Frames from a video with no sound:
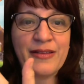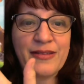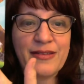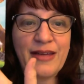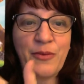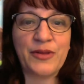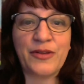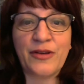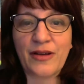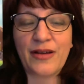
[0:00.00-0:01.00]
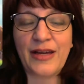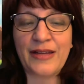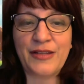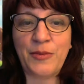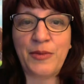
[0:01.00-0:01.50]
This is how we look
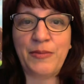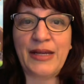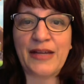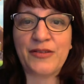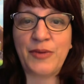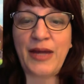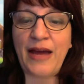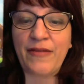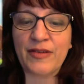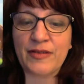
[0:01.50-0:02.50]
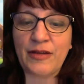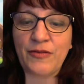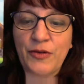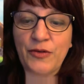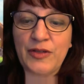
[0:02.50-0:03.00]
as human beings. We have this
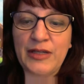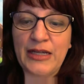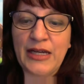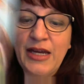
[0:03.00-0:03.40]
diversity,